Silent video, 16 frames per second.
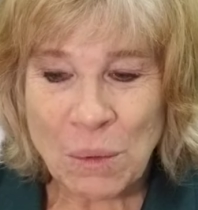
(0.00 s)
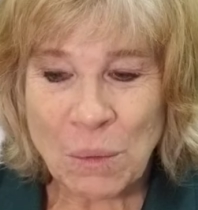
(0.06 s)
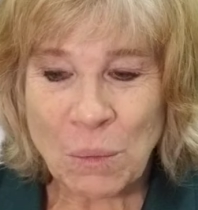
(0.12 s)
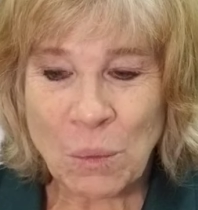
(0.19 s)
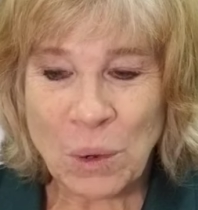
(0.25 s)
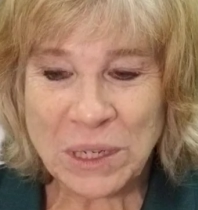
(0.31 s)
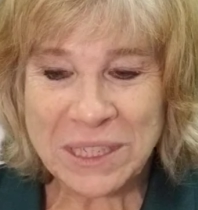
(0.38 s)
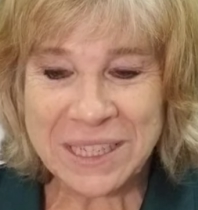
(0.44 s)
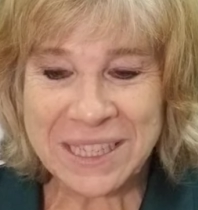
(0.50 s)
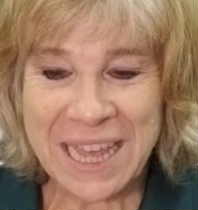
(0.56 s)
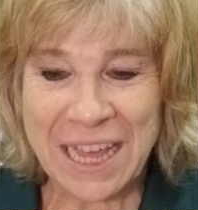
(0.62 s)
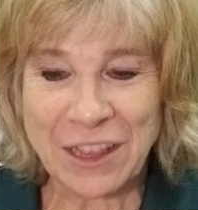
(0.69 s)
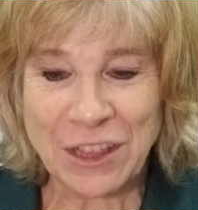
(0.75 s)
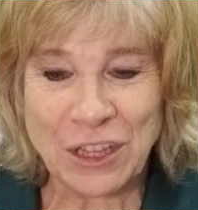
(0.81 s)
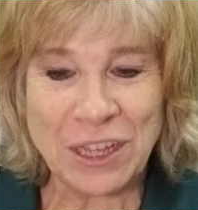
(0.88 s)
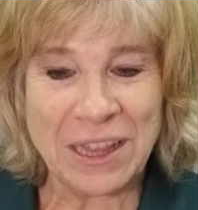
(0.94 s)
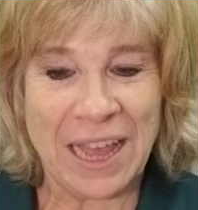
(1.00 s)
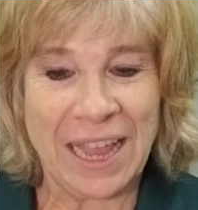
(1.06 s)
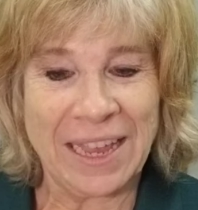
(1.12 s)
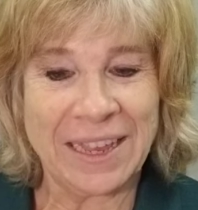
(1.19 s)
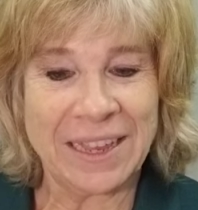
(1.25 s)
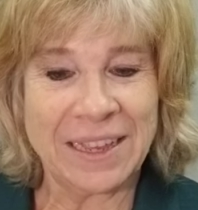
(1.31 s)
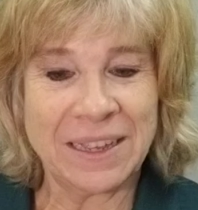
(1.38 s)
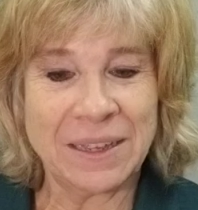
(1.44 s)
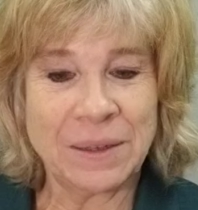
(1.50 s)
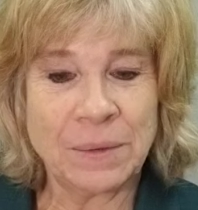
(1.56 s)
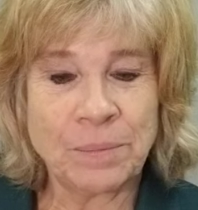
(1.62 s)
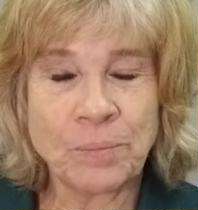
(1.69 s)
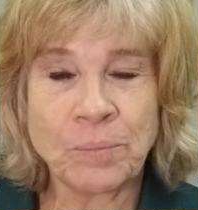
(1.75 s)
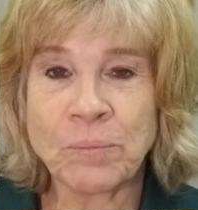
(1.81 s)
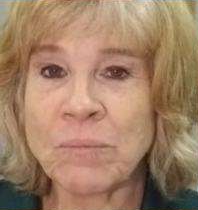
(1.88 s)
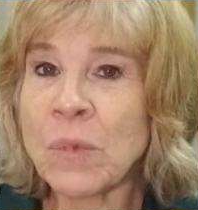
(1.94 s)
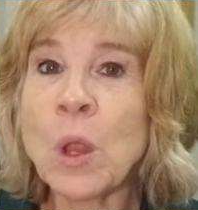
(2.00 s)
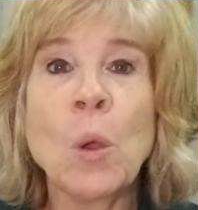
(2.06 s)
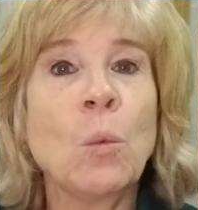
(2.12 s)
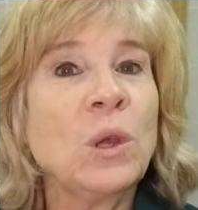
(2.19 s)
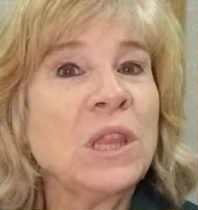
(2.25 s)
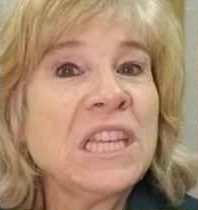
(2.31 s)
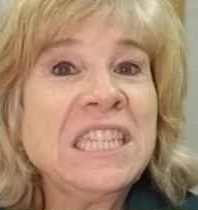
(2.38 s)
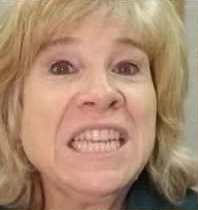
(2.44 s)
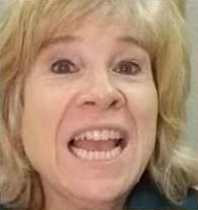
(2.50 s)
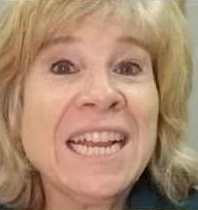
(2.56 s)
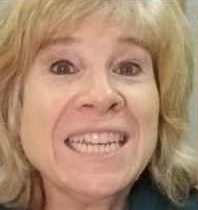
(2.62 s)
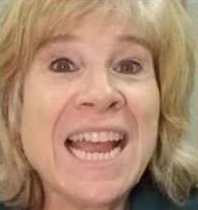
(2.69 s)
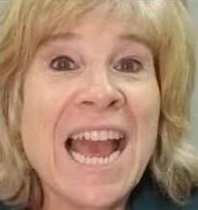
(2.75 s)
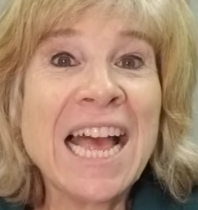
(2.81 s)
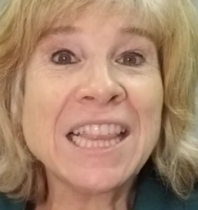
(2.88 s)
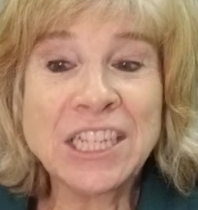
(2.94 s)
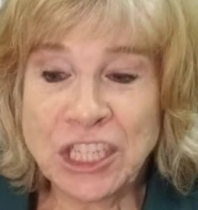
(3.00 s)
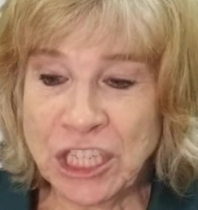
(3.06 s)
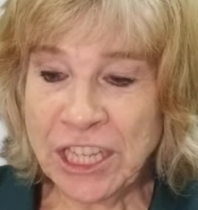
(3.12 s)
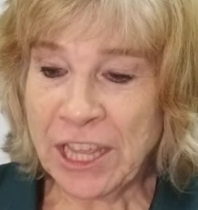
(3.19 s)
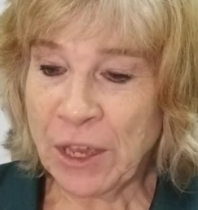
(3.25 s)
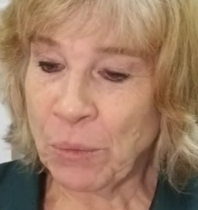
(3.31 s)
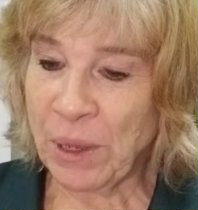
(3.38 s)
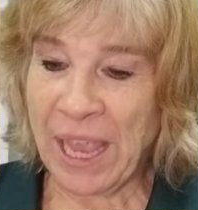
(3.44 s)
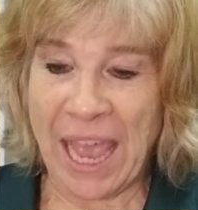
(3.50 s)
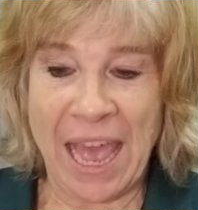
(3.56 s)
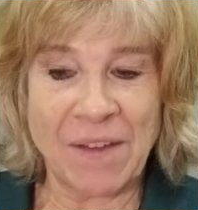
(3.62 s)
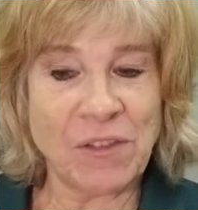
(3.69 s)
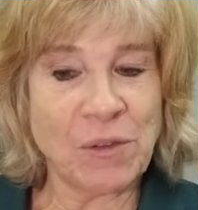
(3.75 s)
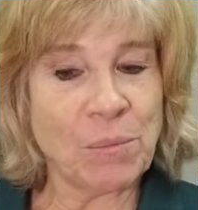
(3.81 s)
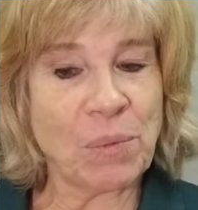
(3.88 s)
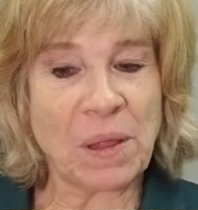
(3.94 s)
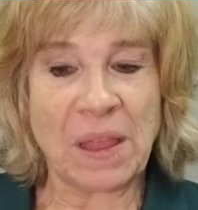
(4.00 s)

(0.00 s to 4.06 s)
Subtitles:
What does that look like? With the technology that we have in